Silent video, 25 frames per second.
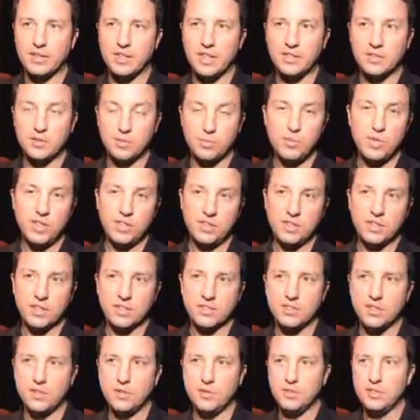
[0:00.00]
That's
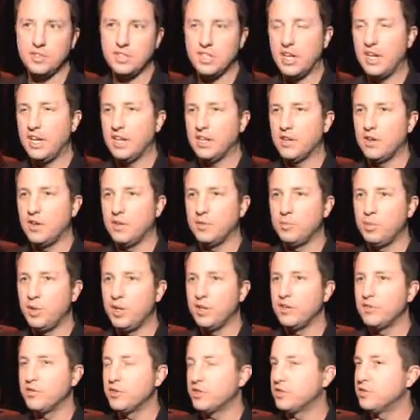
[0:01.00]
Mythic's own take on
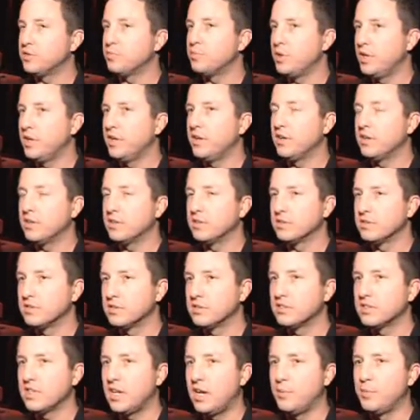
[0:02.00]
player versus player
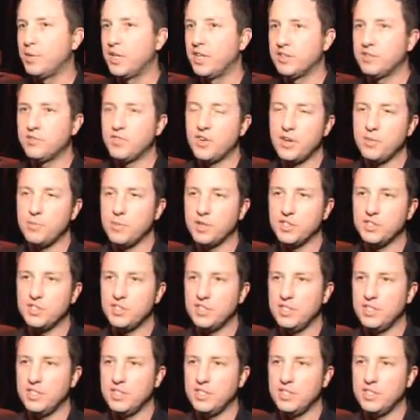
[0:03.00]
combat. It's very much